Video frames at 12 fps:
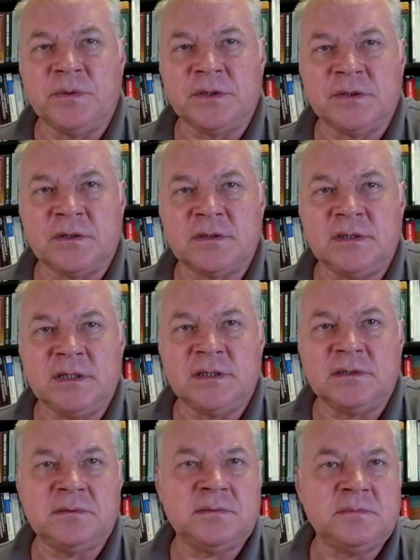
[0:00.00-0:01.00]
not need,
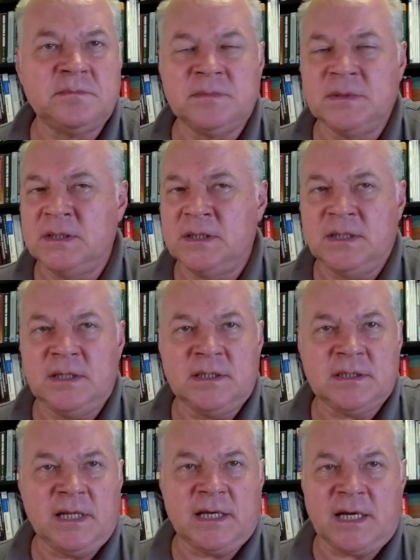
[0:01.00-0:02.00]

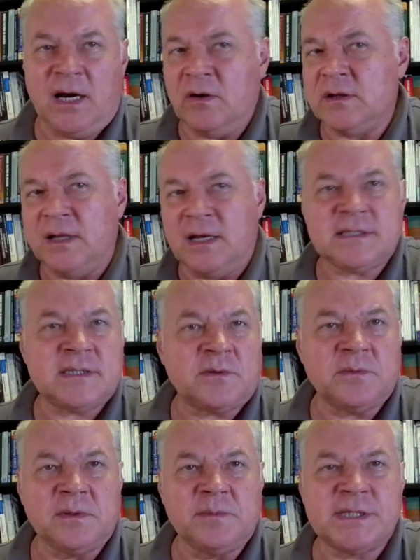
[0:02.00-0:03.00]
like, our cluster
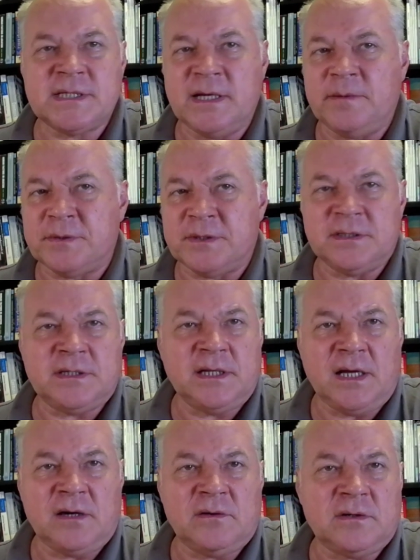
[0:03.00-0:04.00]
will be separate and
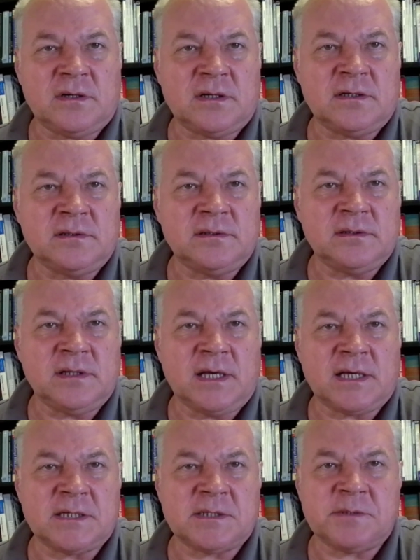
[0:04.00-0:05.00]
our
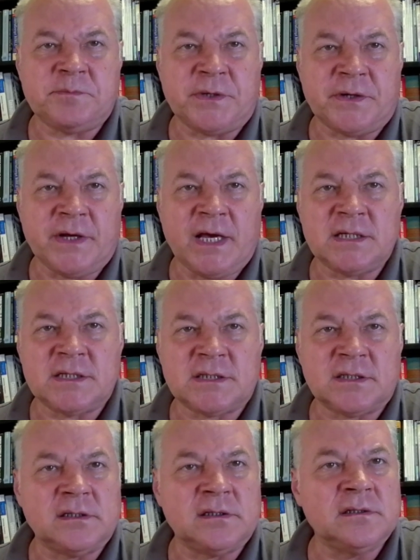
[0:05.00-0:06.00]
like
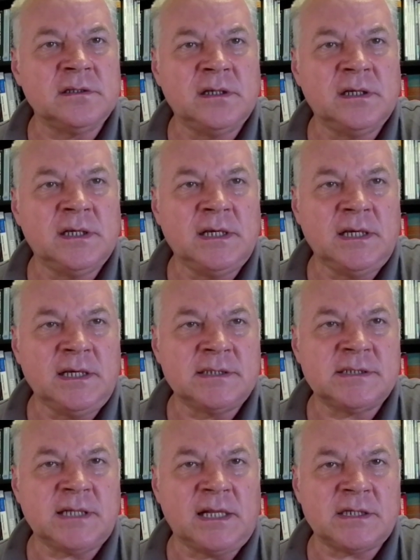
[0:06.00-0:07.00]
experiential
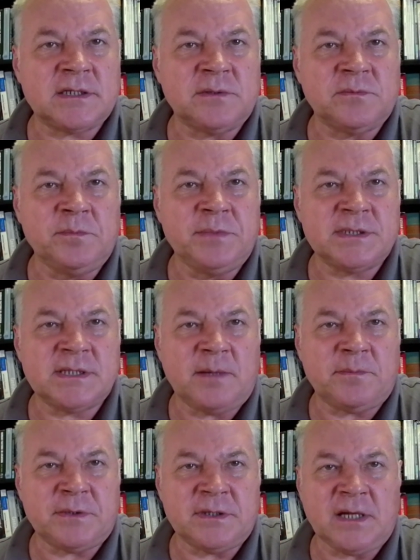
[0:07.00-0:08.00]
installation will be
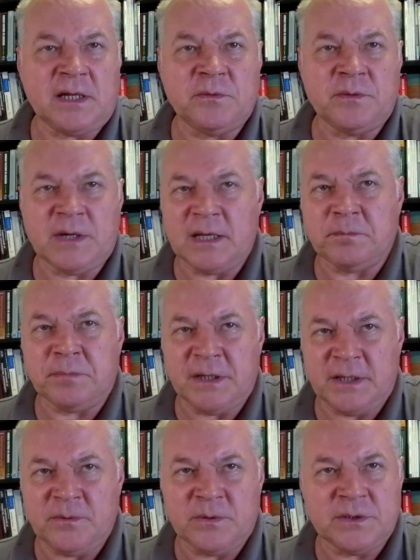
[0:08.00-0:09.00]
separate, and we can
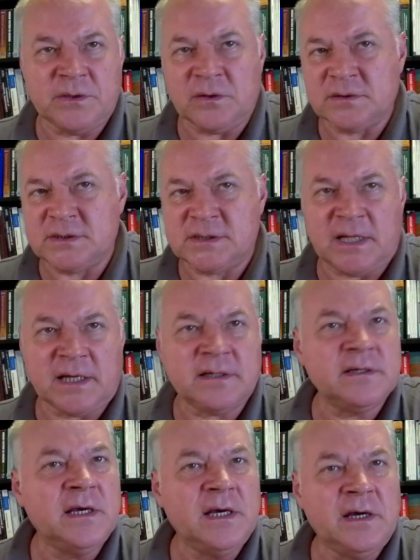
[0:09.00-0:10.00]
play with all these like
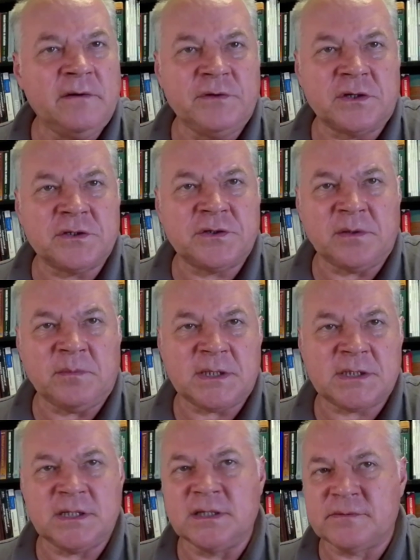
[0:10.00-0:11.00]
virtual
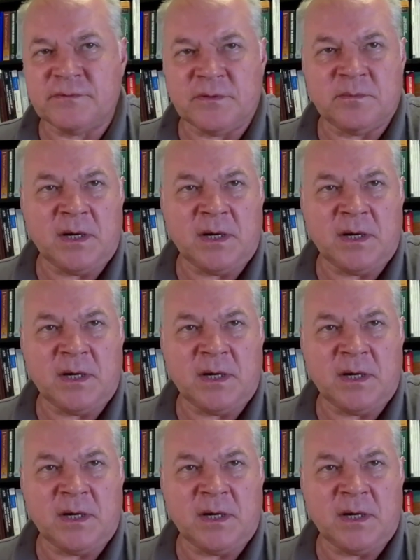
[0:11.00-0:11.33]
machines from